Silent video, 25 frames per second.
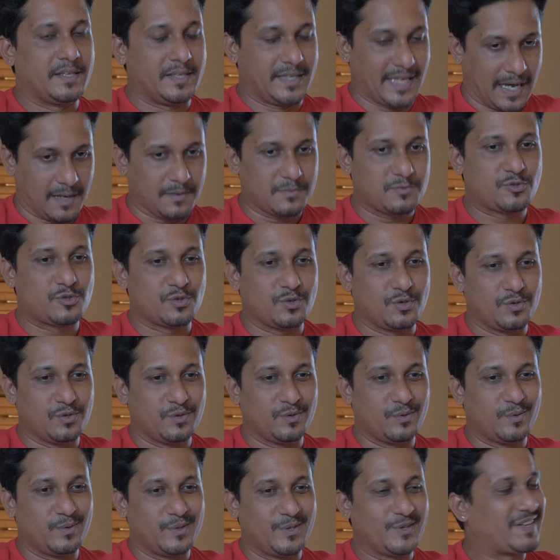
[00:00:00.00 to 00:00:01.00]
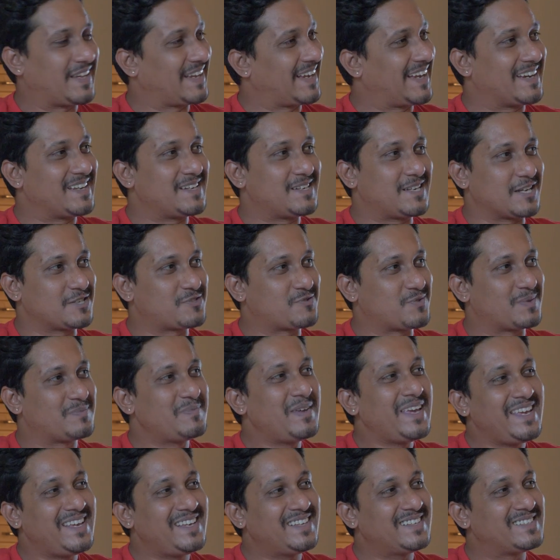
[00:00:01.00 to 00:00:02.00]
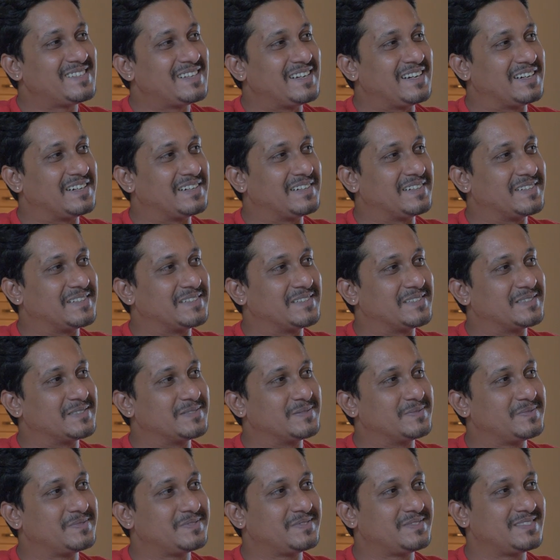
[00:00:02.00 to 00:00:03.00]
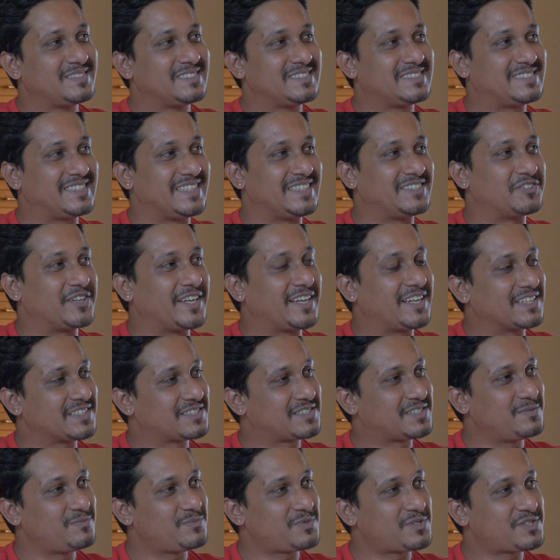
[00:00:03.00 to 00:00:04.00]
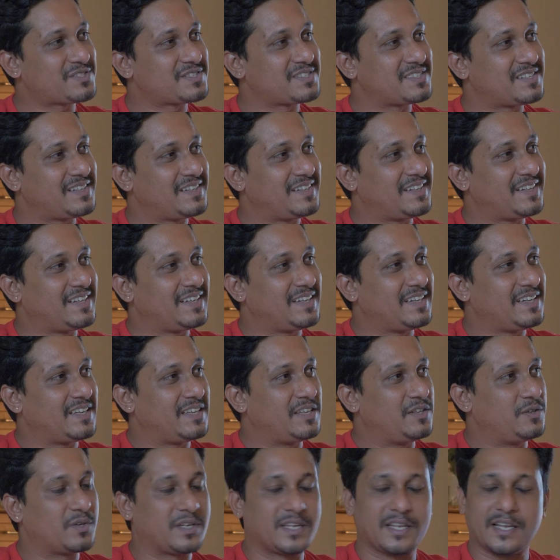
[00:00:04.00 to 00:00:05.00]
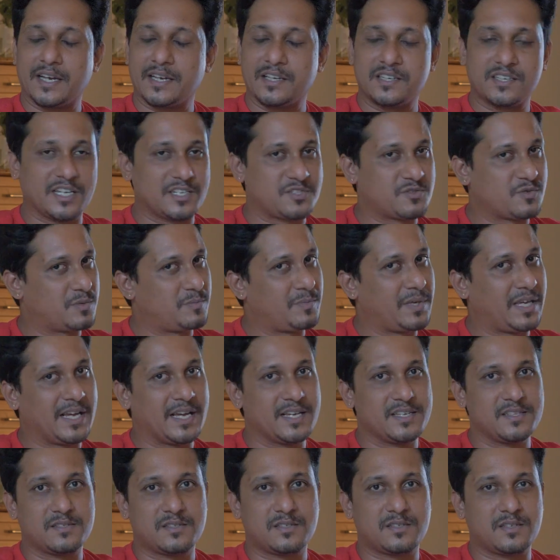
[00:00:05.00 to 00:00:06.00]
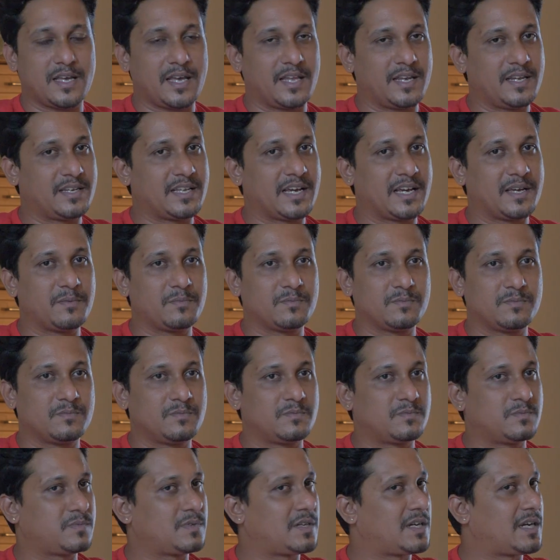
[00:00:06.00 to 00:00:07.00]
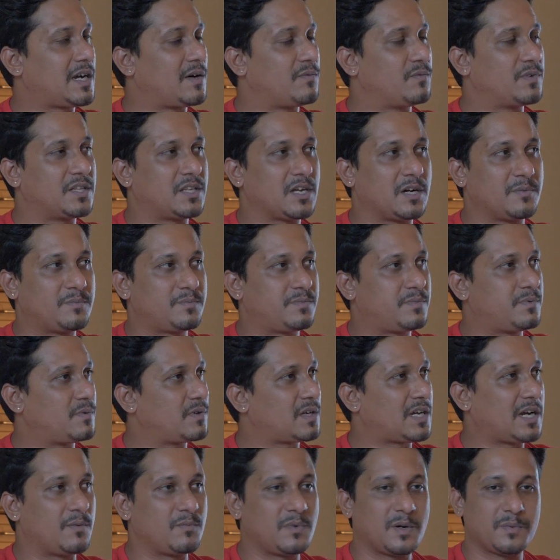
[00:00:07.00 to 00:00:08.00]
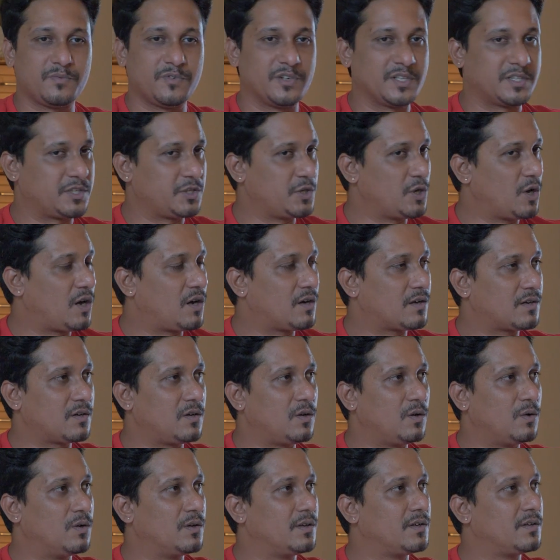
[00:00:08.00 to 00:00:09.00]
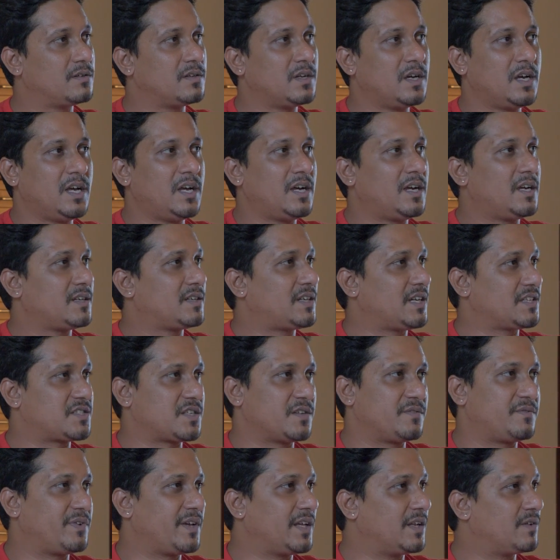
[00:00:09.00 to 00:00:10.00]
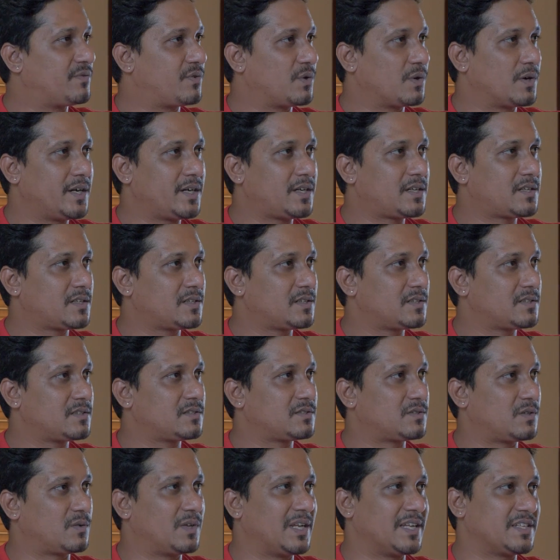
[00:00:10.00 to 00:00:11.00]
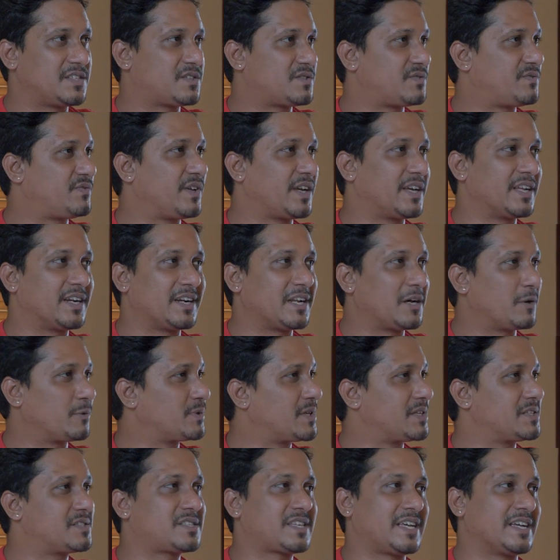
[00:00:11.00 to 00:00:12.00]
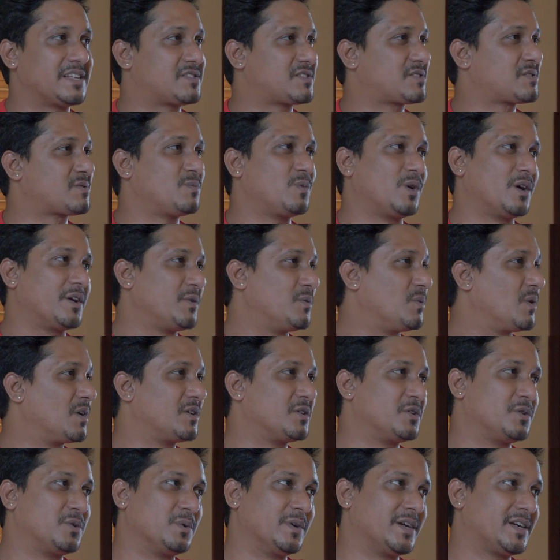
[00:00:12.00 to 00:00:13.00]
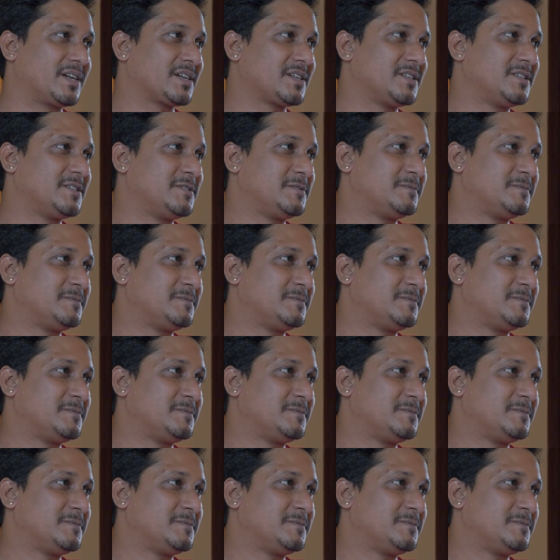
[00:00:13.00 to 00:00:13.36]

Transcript: Yeah, so you can get in touch with me, C3 Customs. You can get in touch with me, guys, anytime. Come up with your own touch and feel for it. So let's figure it out and sketch what you want to do it.